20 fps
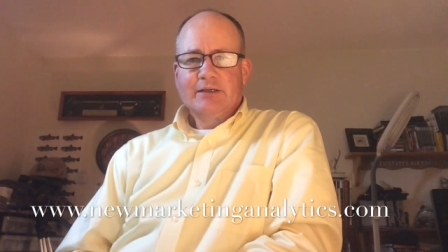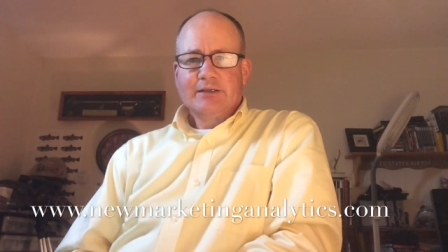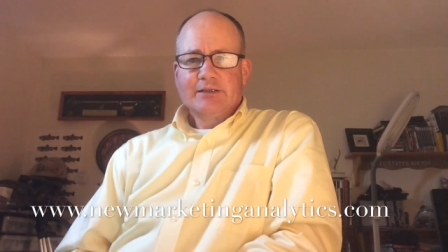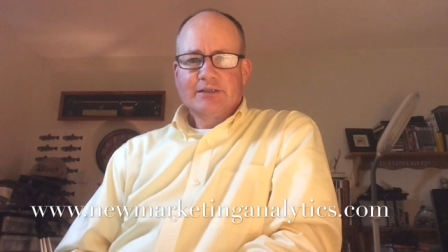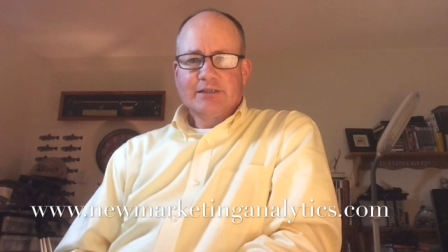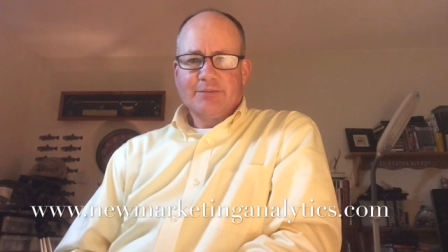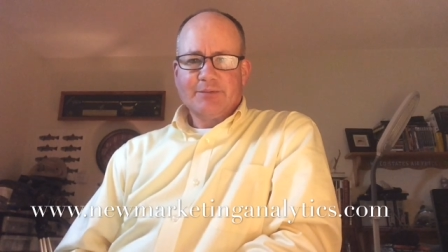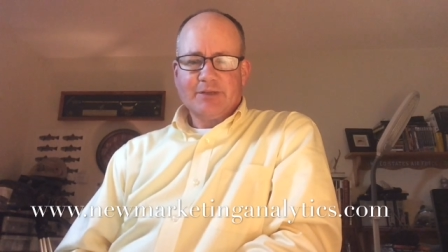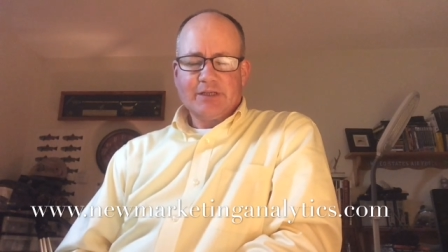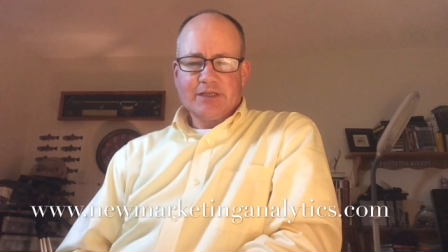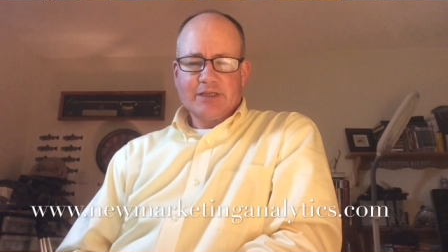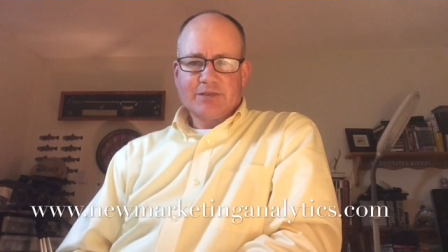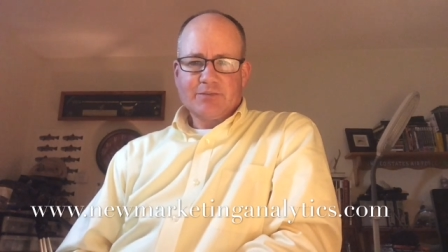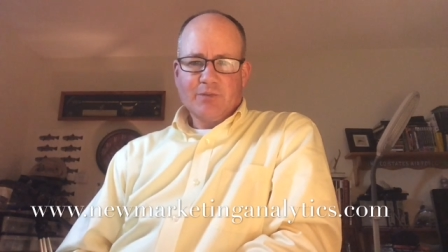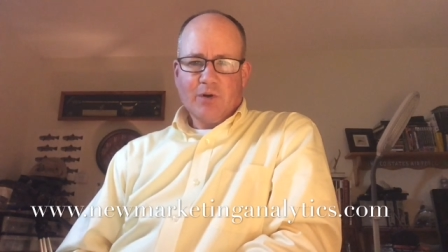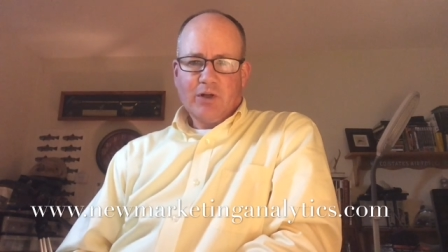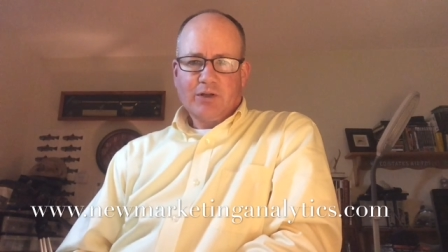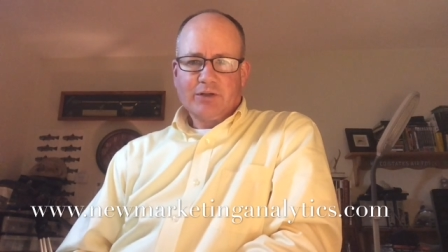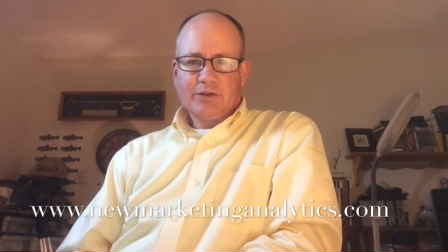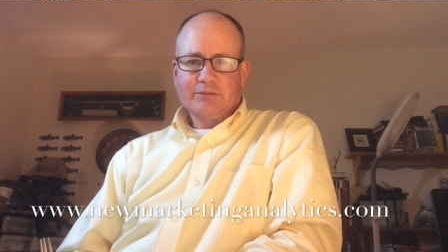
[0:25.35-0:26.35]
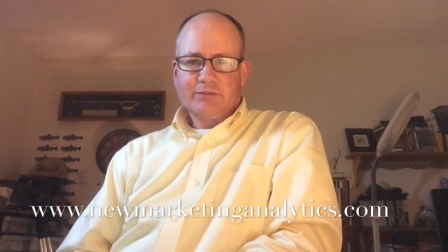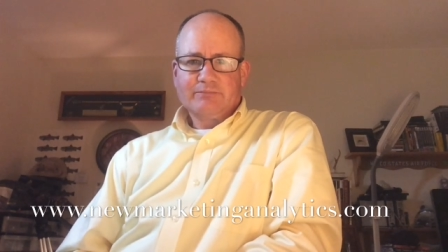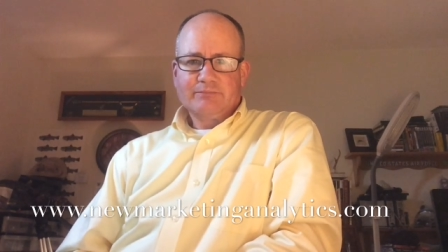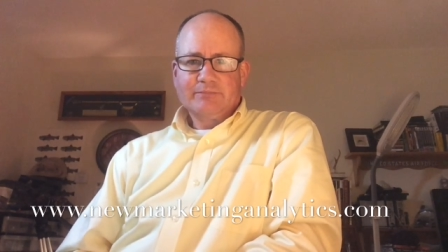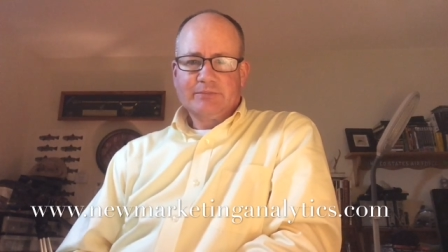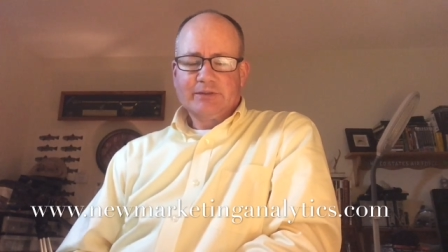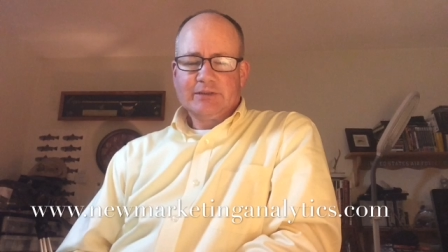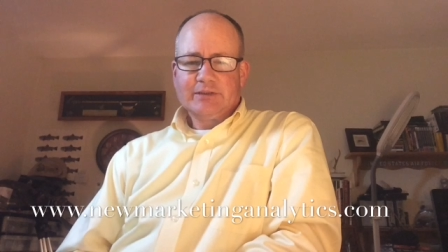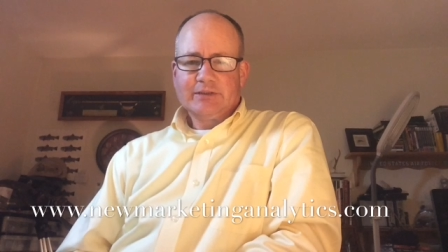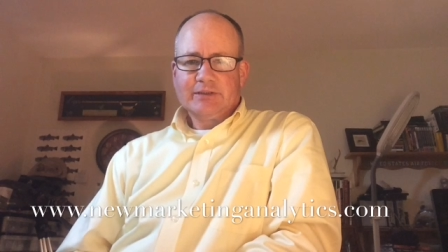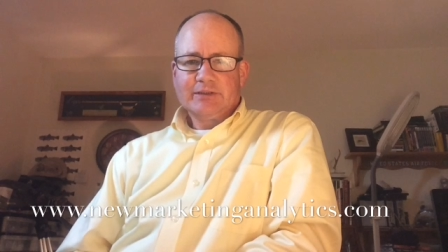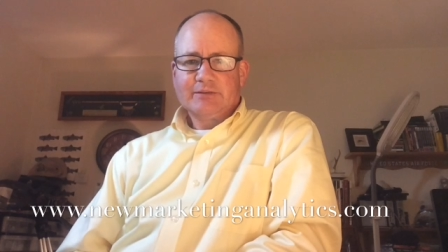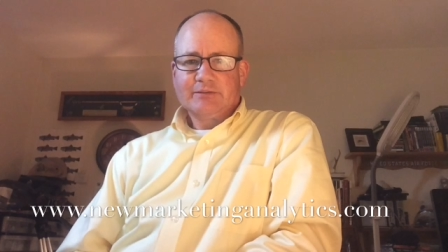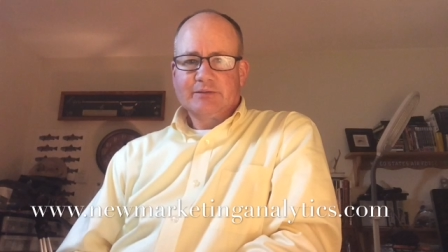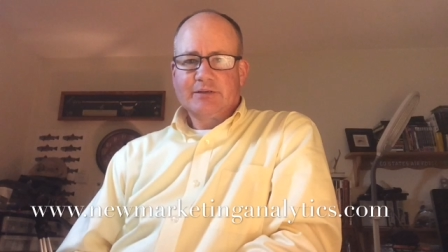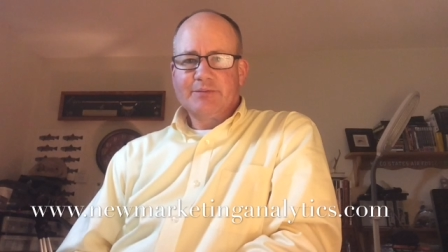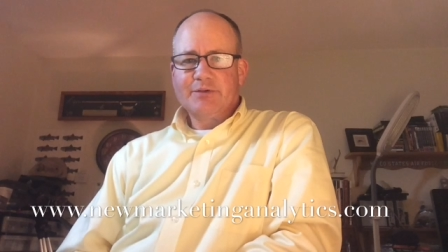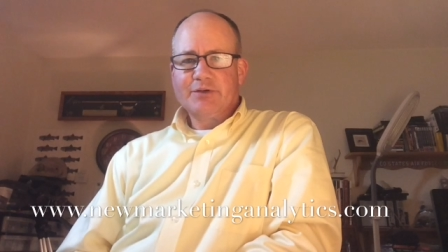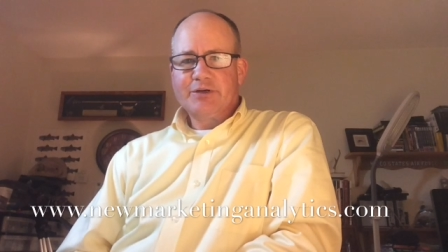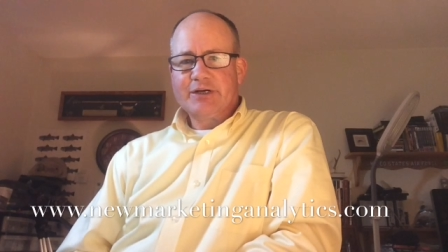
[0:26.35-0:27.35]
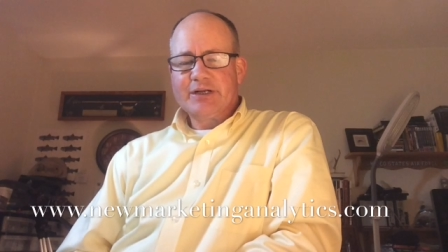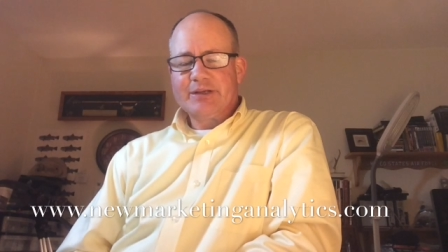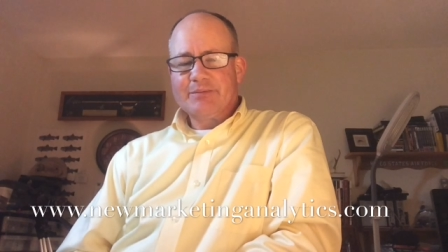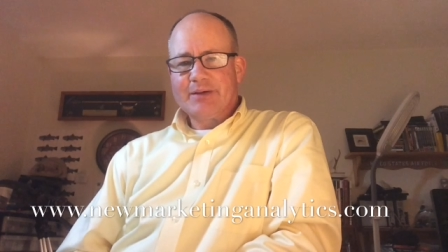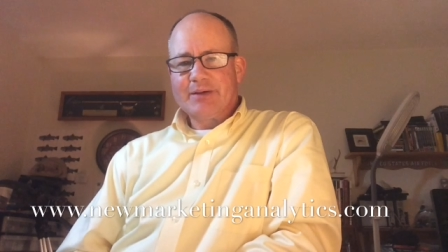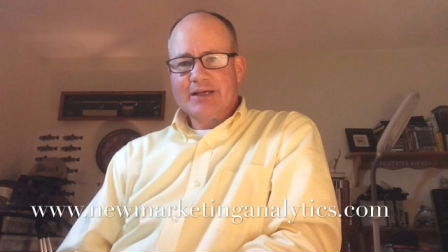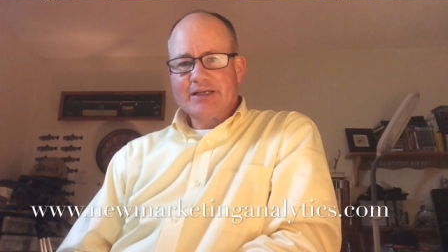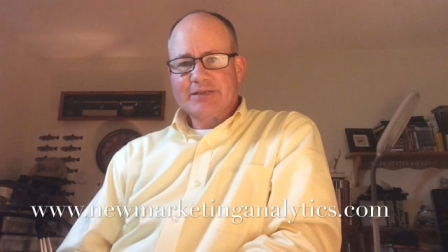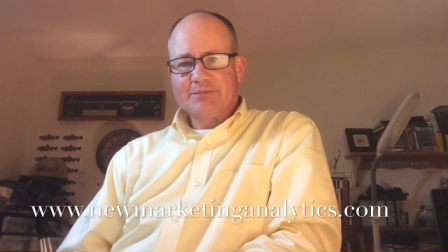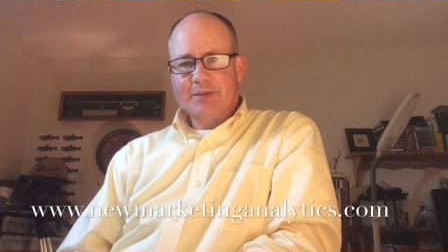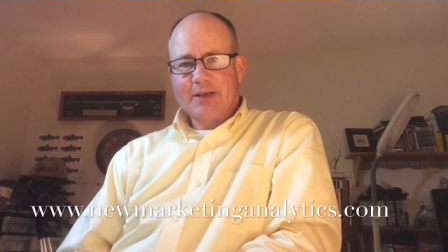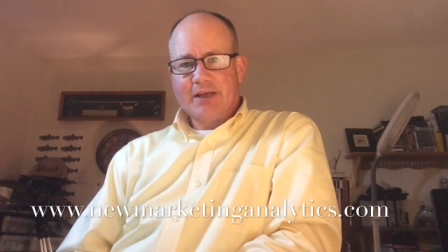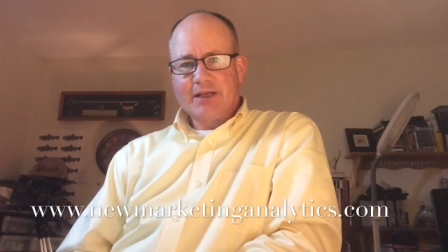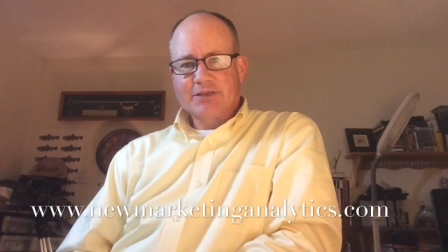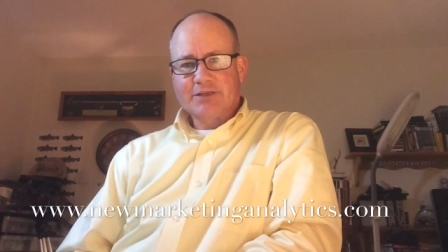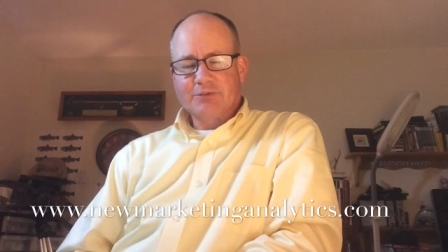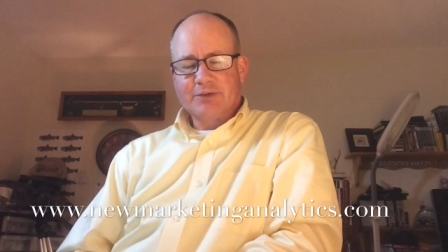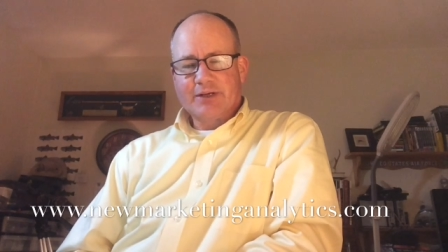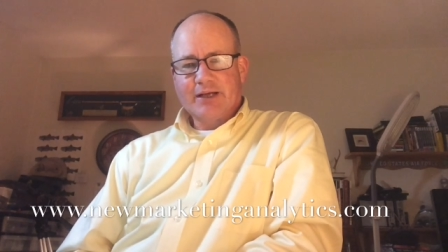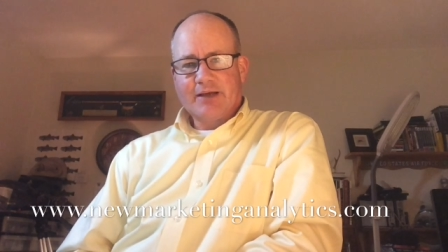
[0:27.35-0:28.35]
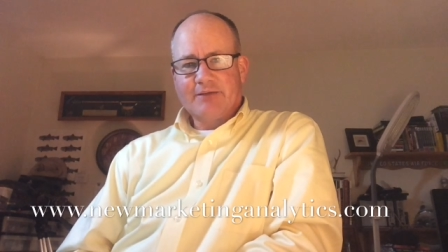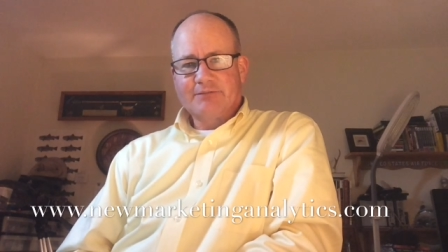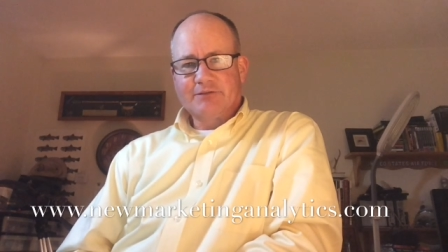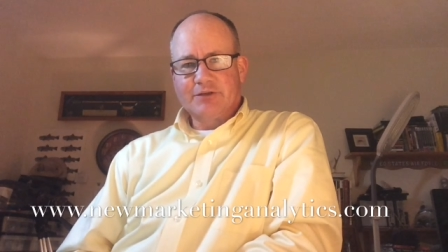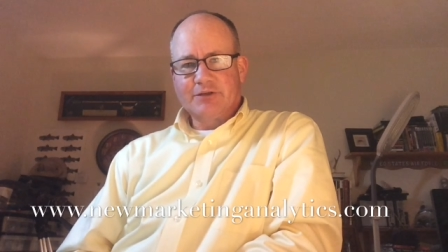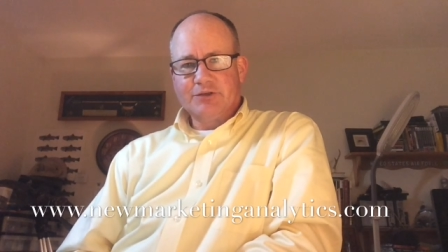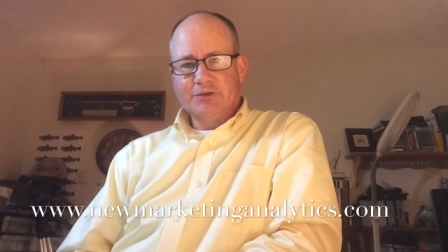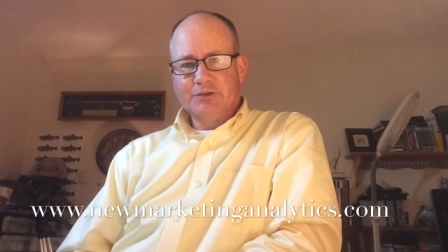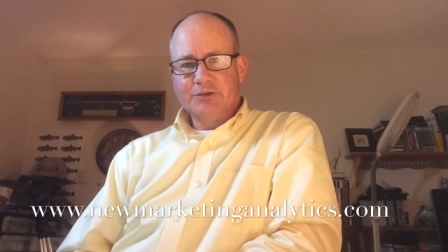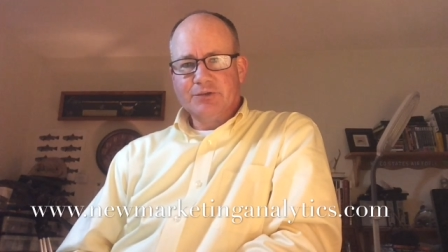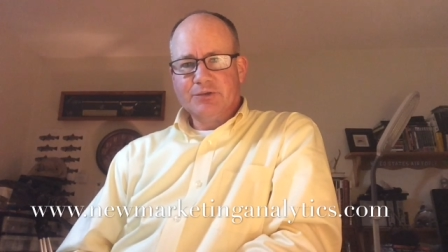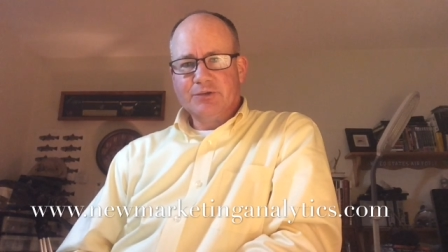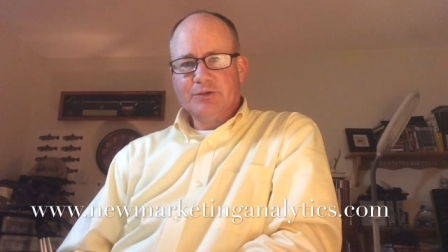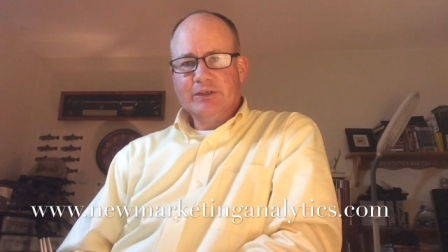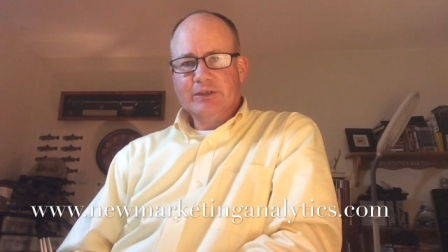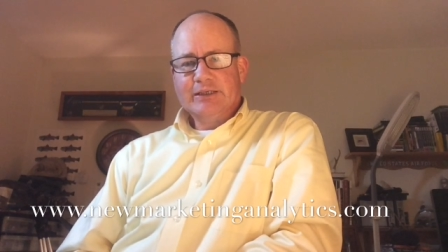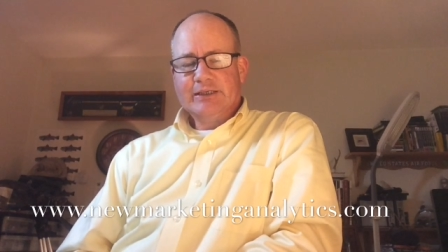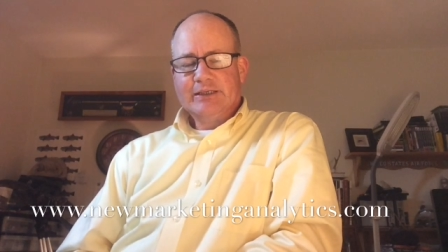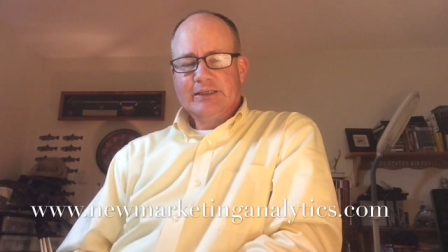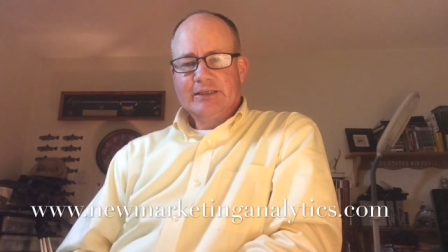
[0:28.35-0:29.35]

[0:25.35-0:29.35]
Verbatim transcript: some of these smaller uh, community based banks would have to do